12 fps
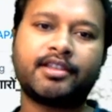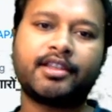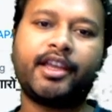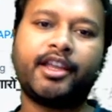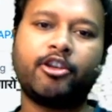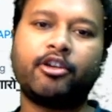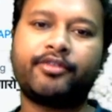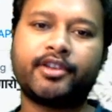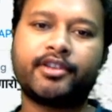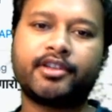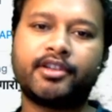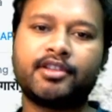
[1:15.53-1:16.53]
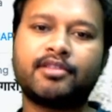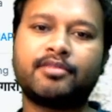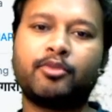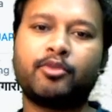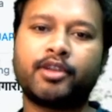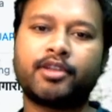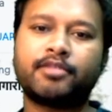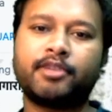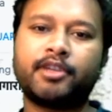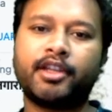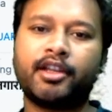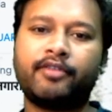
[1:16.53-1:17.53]
The area of research is porous
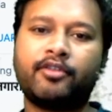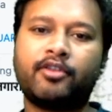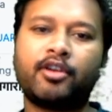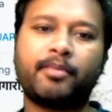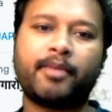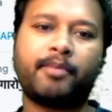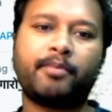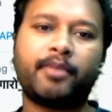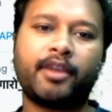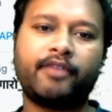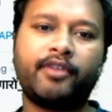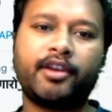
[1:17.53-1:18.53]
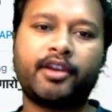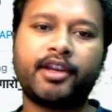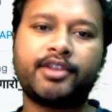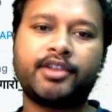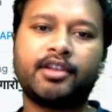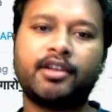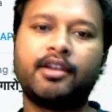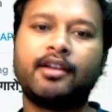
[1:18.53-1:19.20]
material for membrane filtration,